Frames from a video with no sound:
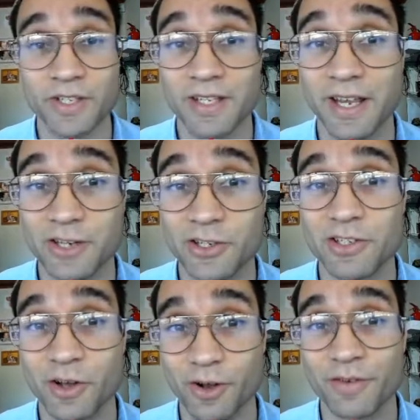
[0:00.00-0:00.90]
stages
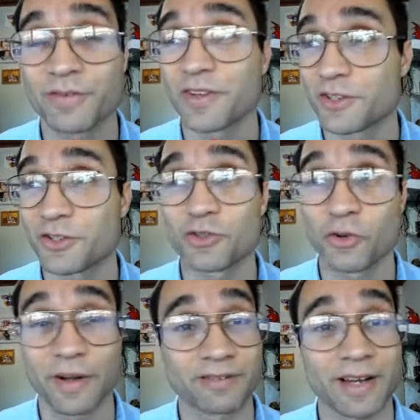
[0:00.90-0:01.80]
of uh, just
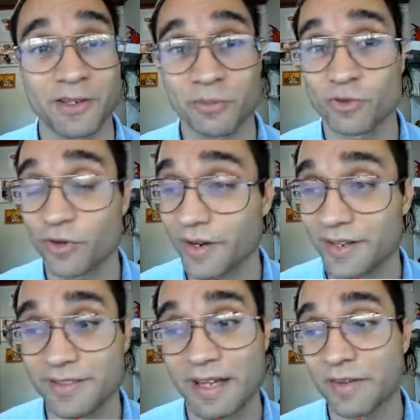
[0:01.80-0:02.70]
drawing random drawings
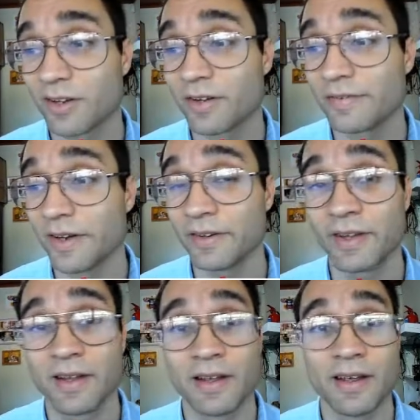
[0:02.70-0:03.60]
and having a lot of fun.
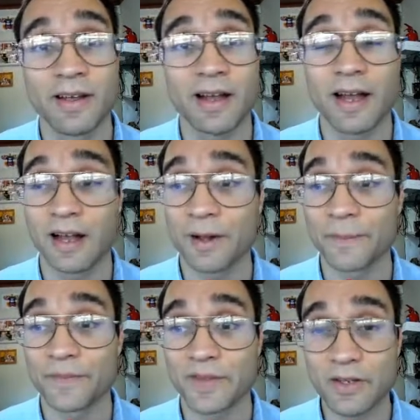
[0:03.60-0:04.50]
Um,
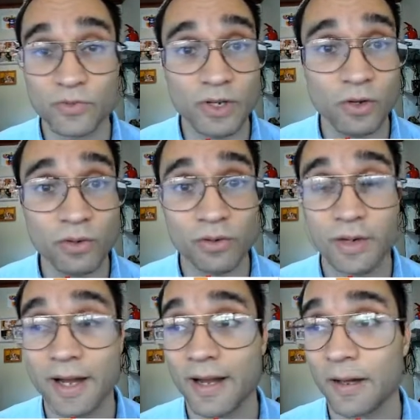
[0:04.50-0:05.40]
and that was really cool.
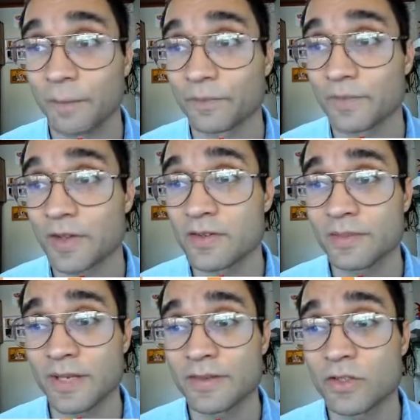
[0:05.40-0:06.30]
Um, you know,
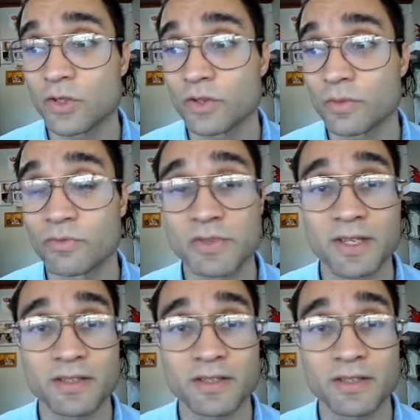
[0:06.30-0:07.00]
sometimes the students will resist the